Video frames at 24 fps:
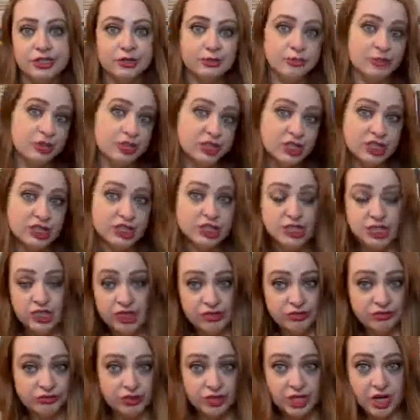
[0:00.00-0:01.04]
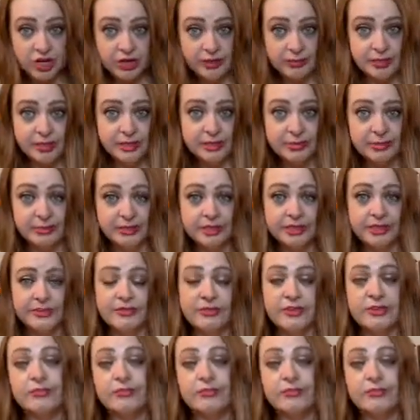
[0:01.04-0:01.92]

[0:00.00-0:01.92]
We're gonna talk about something different,